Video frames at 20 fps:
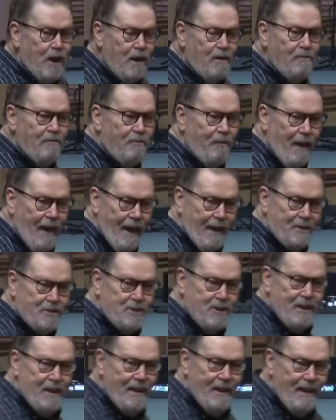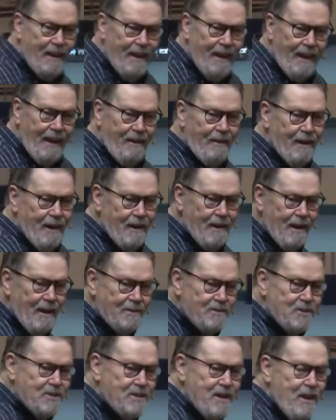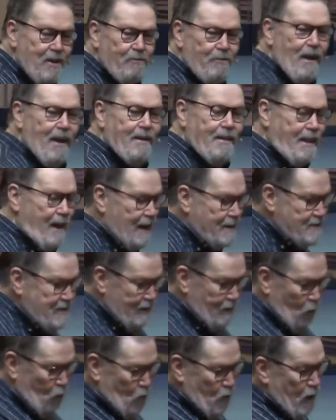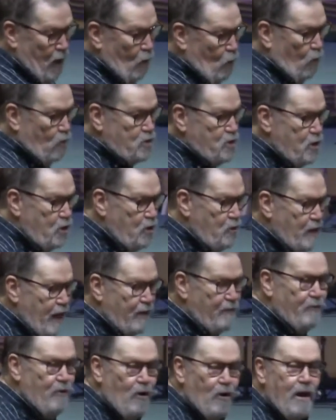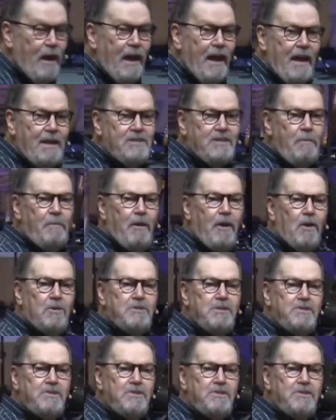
flex. It's stiff like that. I said, Lord, what'd you do that for? He said, because he's a